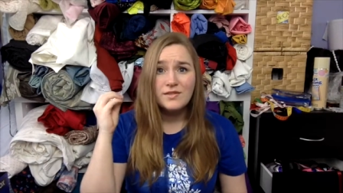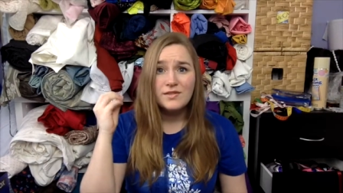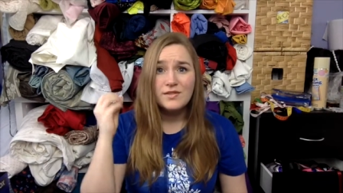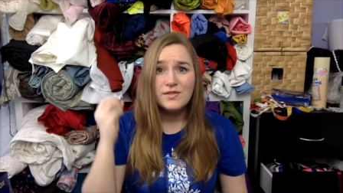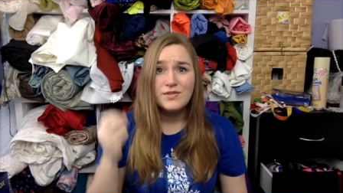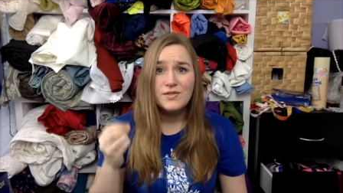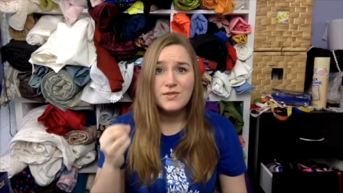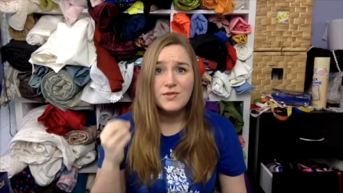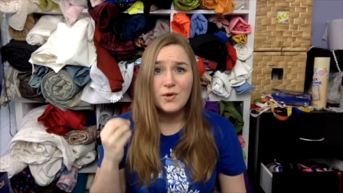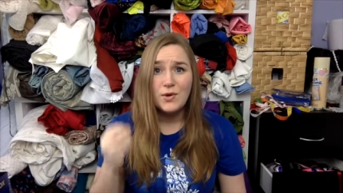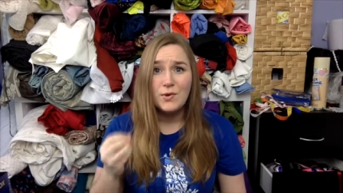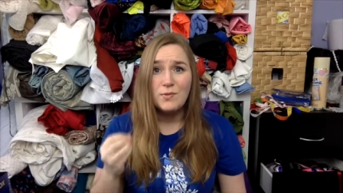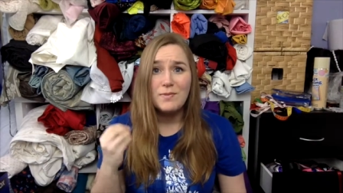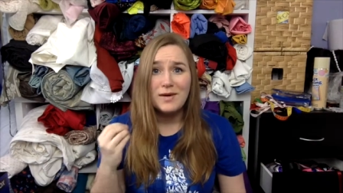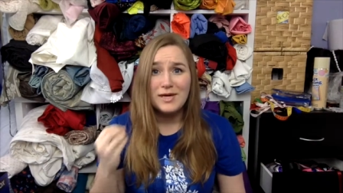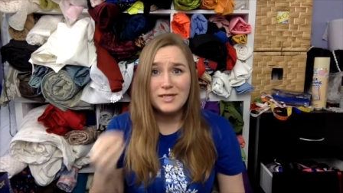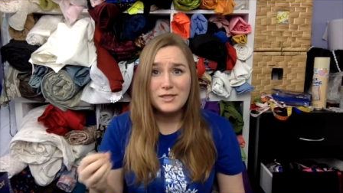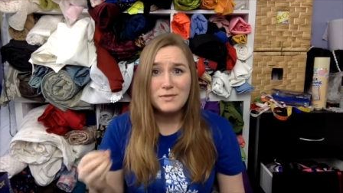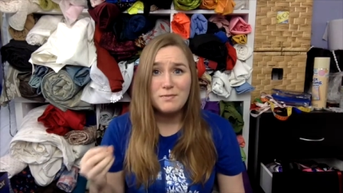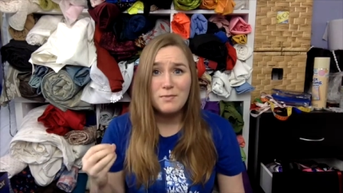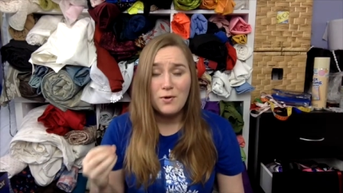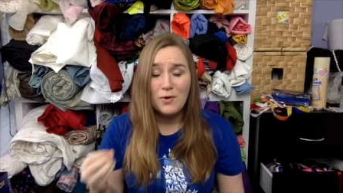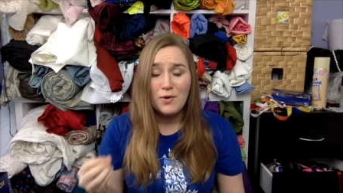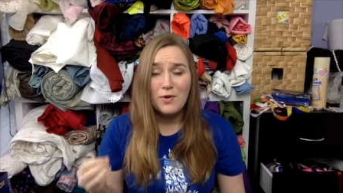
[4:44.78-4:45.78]
So
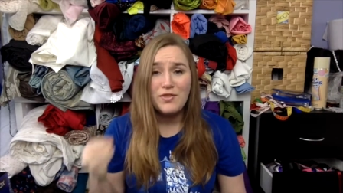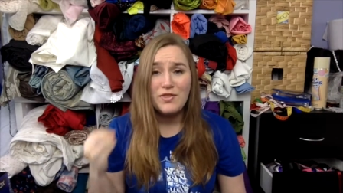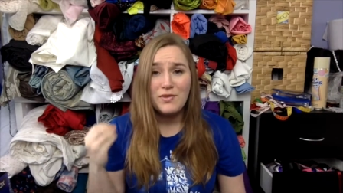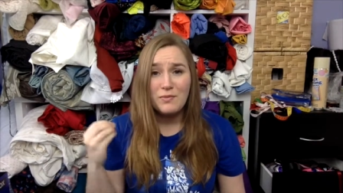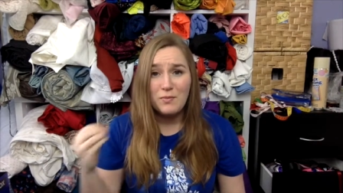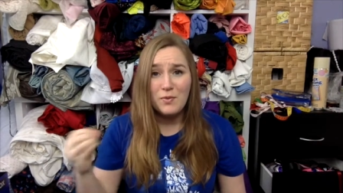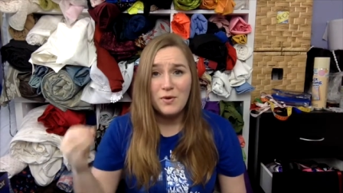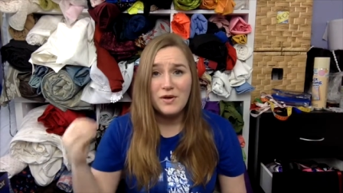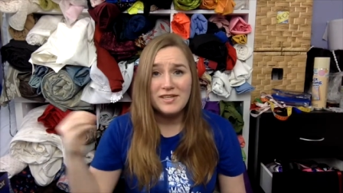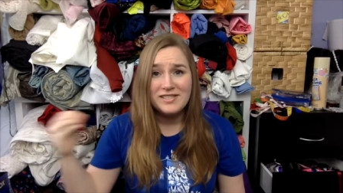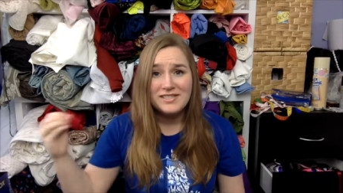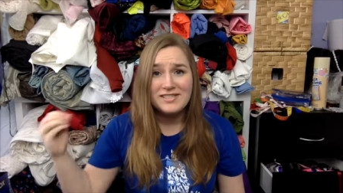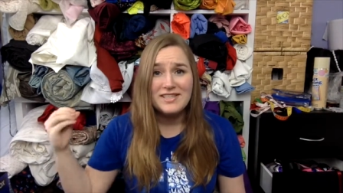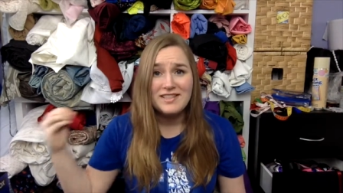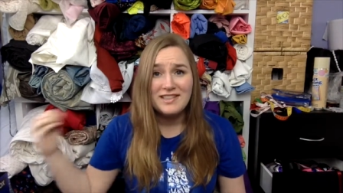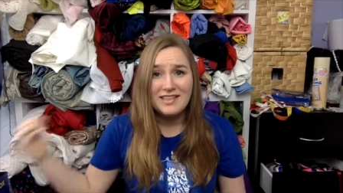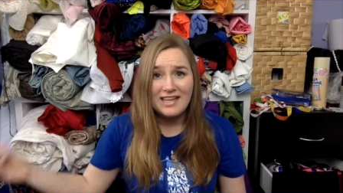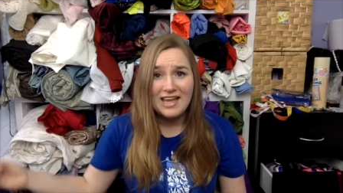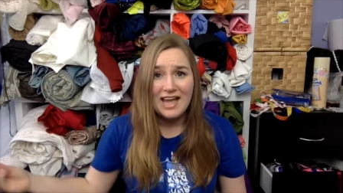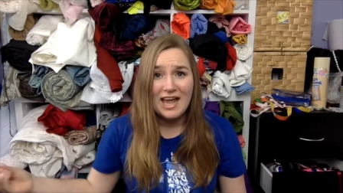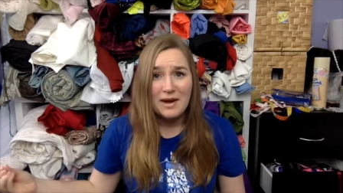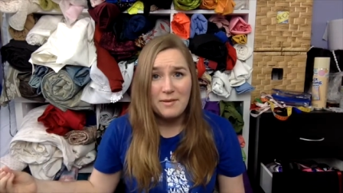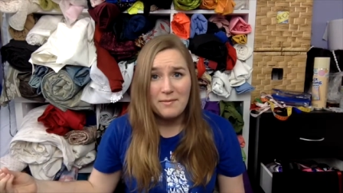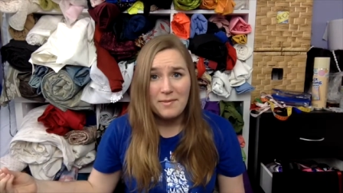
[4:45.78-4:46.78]
much more than what is in
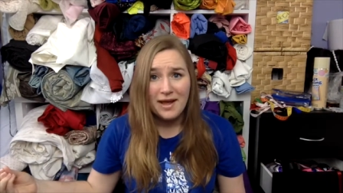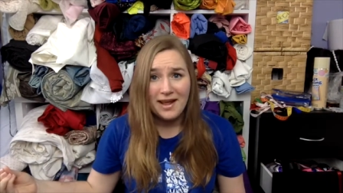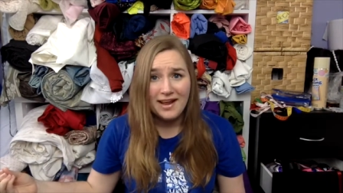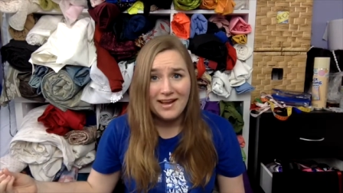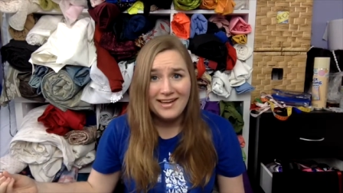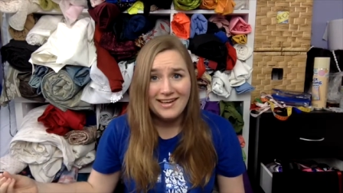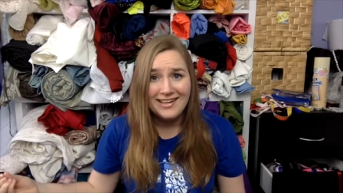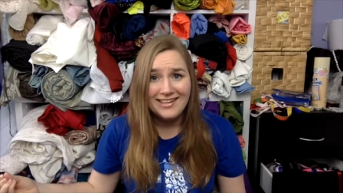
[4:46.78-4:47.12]
the anime.